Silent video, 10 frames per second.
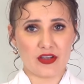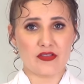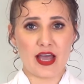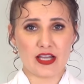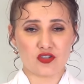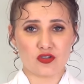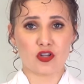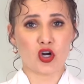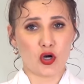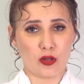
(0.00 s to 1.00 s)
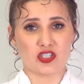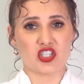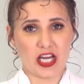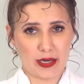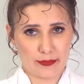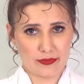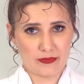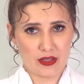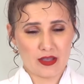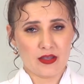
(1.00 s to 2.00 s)
a natural curl shape.
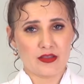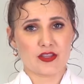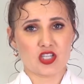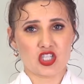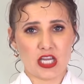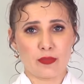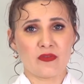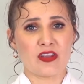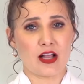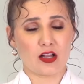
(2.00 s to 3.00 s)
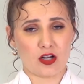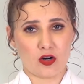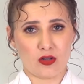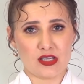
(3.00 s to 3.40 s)
The shape of an L curl